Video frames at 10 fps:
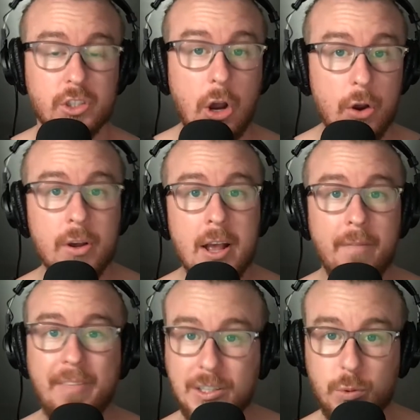So
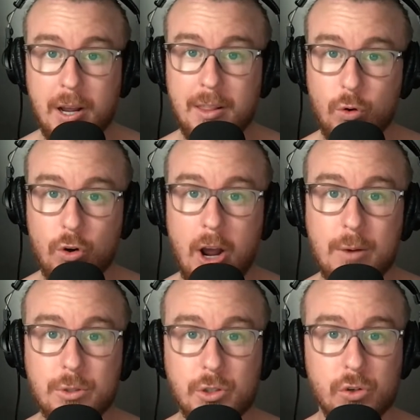that's what I thought I
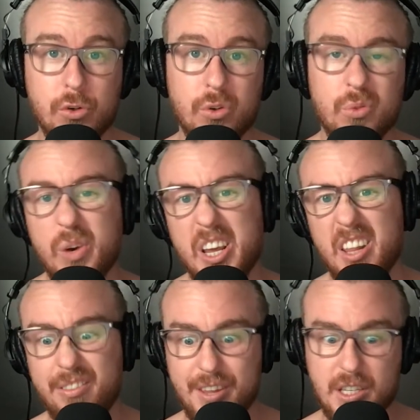would do
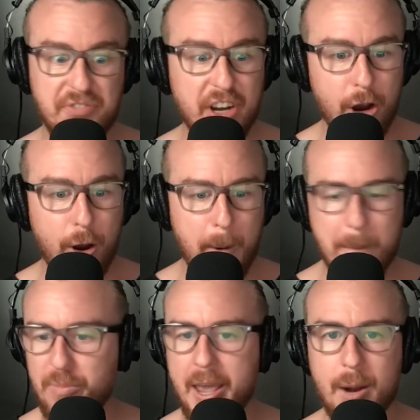with this video,
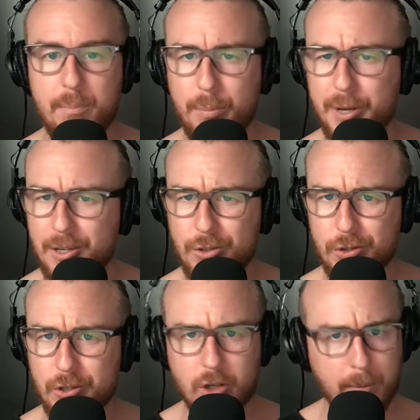and I'm probably going to do
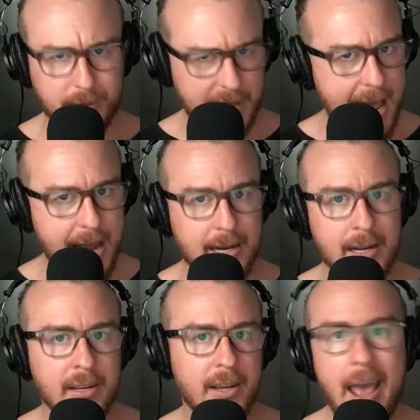the top 10
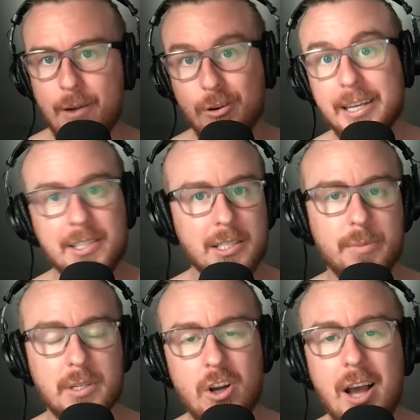and release
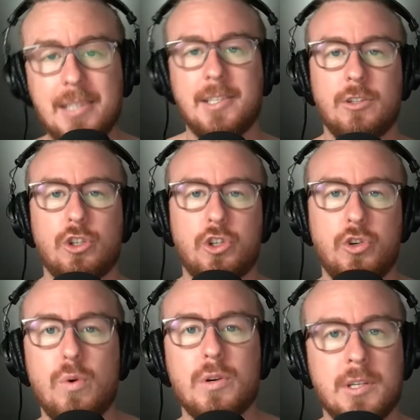them as nice,
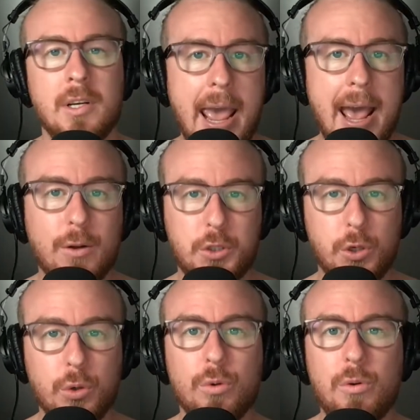short
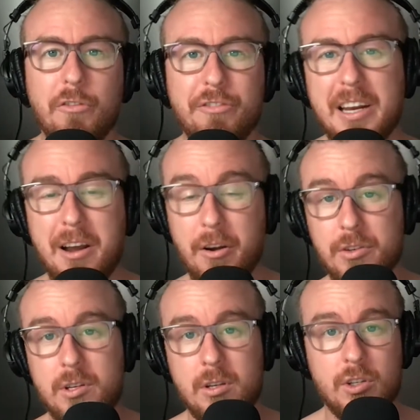how-to
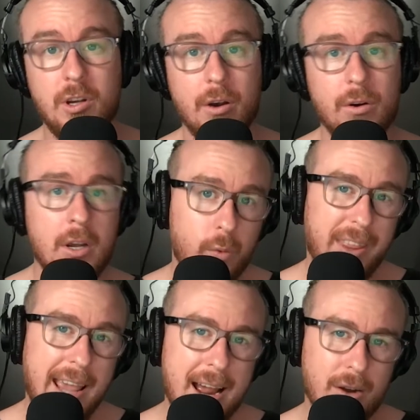videos. So
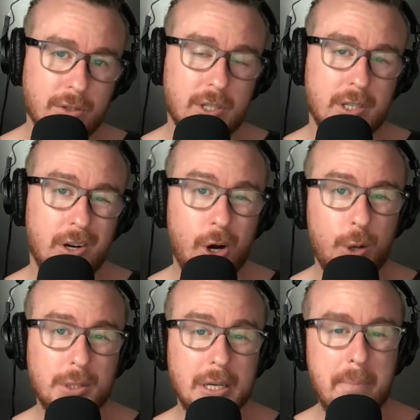without
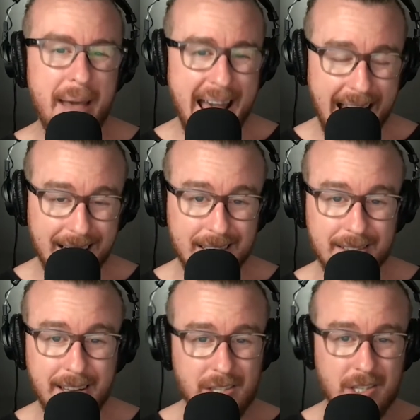holding back,
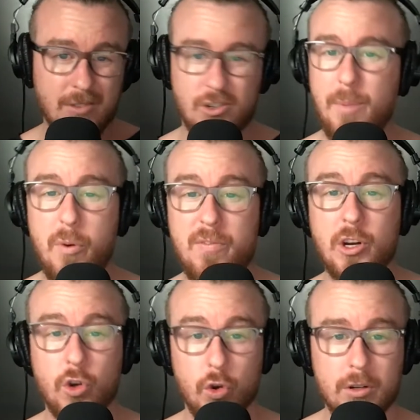let's jump over to
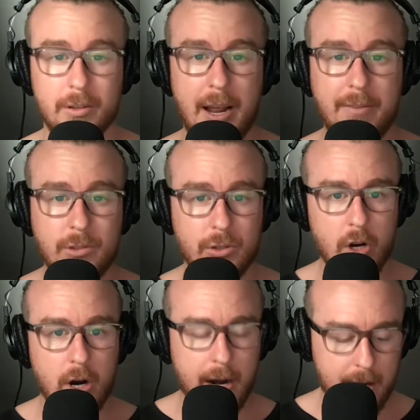Google and have a look.
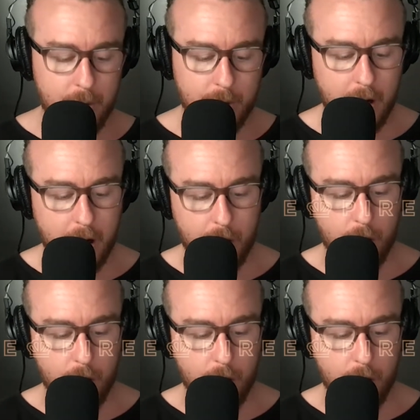All right, here we go.